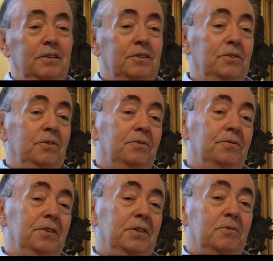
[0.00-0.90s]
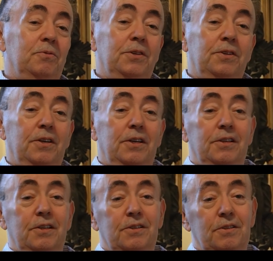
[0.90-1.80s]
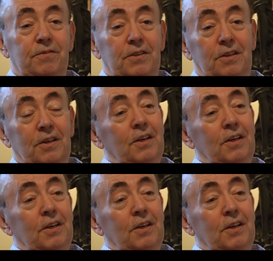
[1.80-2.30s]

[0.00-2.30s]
to fit with the ideas of the